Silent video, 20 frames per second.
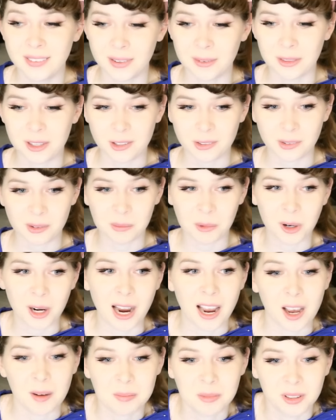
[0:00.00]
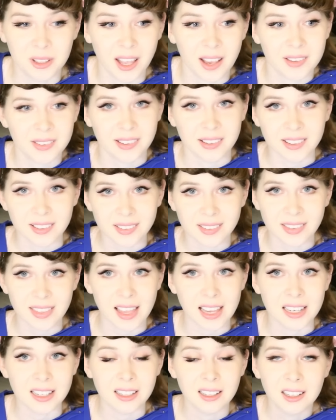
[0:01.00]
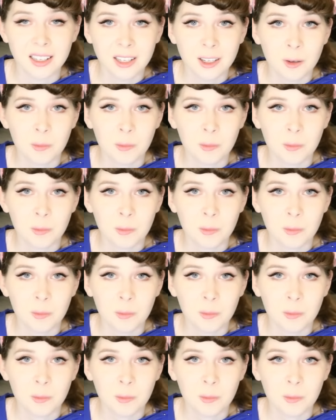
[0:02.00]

So these are more apt lessons than